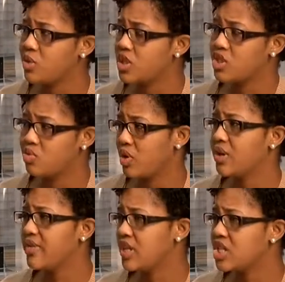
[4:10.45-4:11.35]
which is one
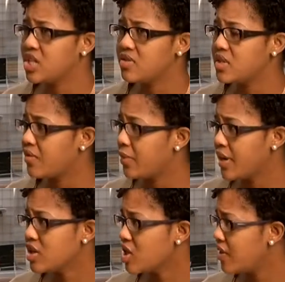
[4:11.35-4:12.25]
of the initiatives of the
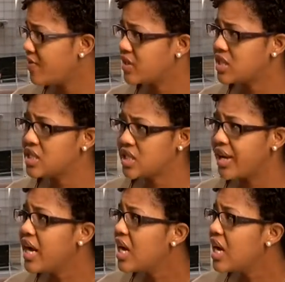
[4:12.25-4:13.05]
mayor's office and